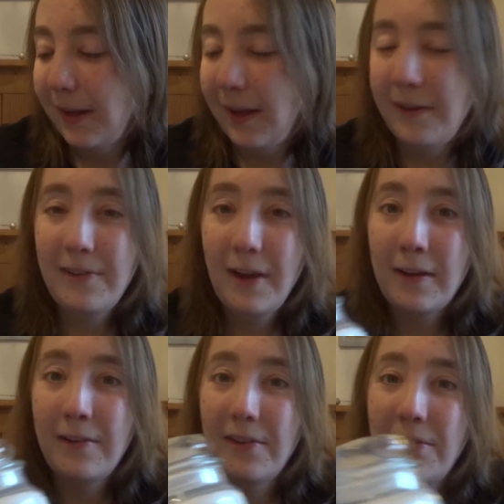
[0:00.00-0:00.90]
And yeah,
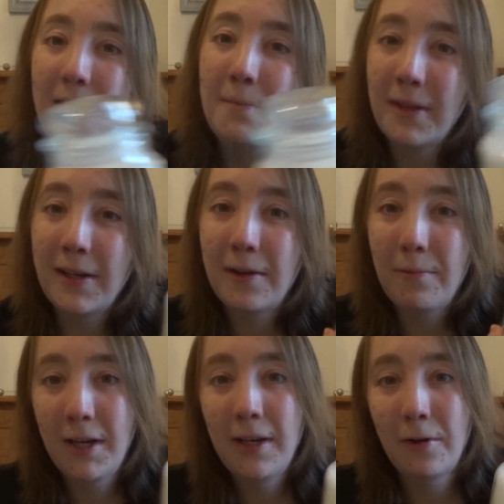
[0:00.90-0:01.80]
it just seemed like a
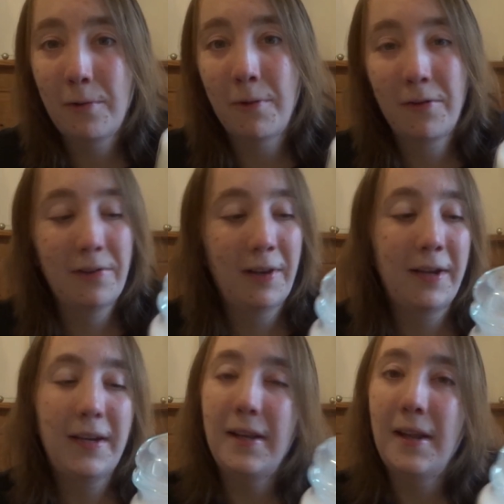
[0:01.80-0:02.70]
really good one to
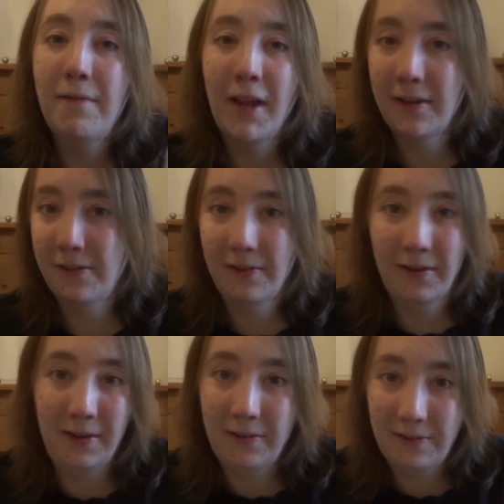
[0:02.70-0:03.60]
light near
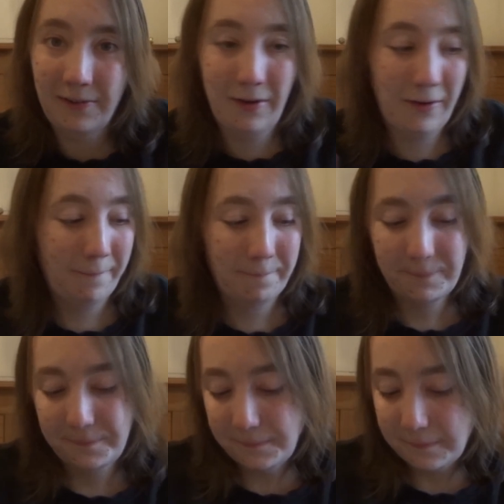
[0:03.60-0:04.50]
Valentine's, so
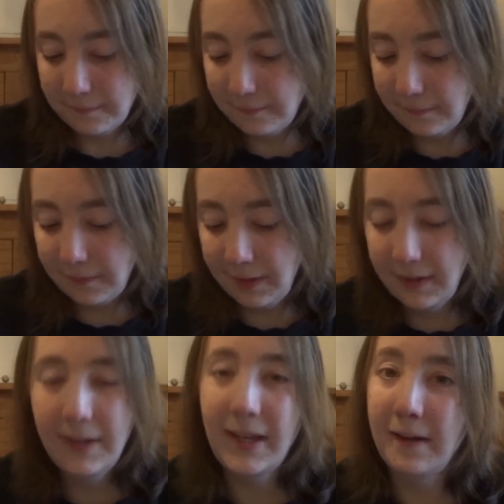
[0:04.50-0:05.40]

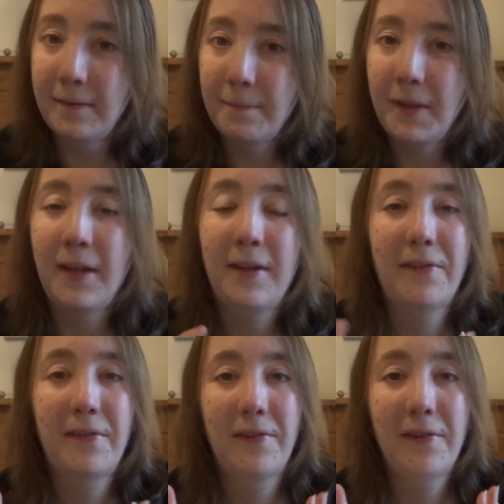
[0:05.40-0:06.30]
yeah. And
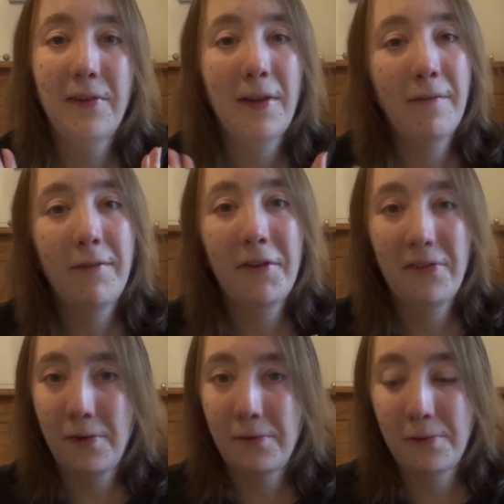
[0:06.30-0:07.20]
it's just a lovely,
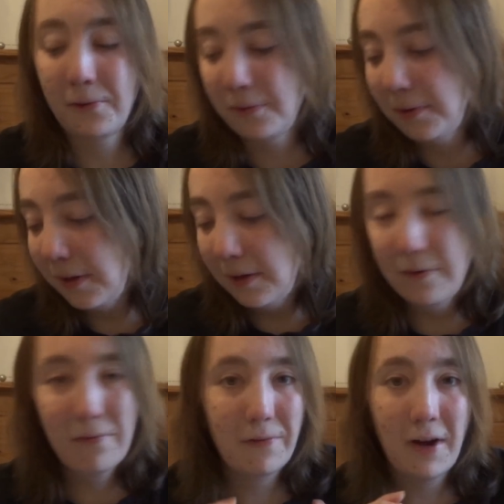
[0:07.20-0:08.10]
subtle,
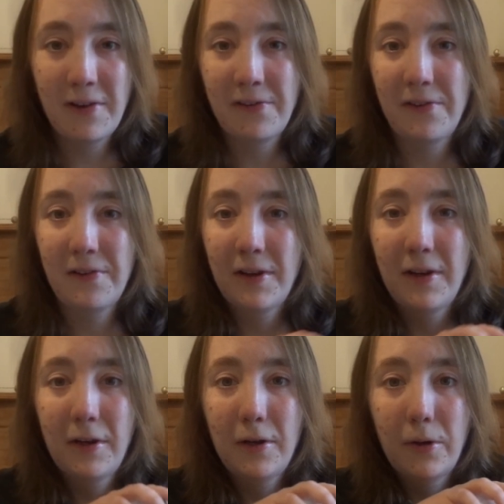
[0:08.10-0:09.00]
fresh,
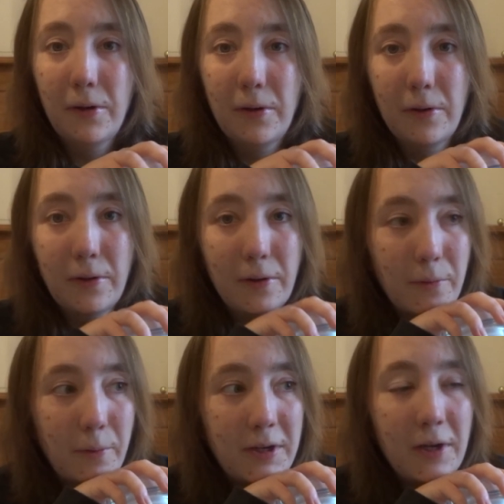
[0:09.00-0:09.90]

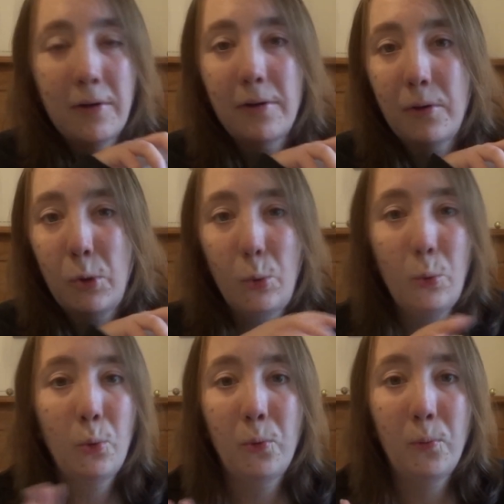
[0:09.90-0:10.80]
quite a
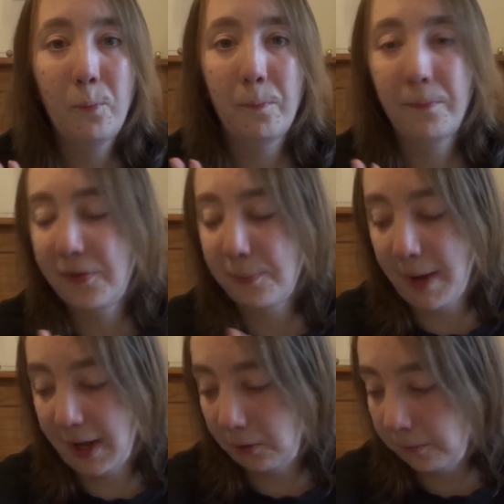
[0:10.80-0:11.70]
cool
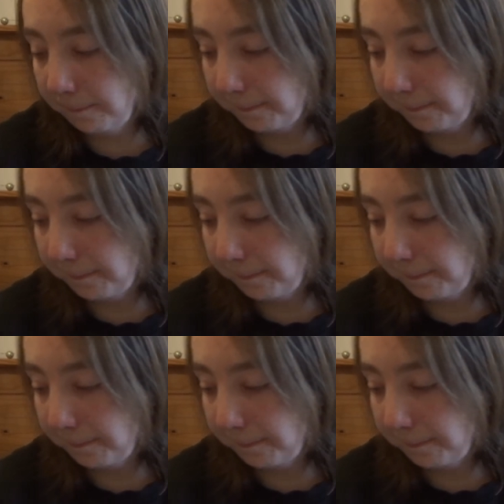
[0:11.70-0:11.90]
smell.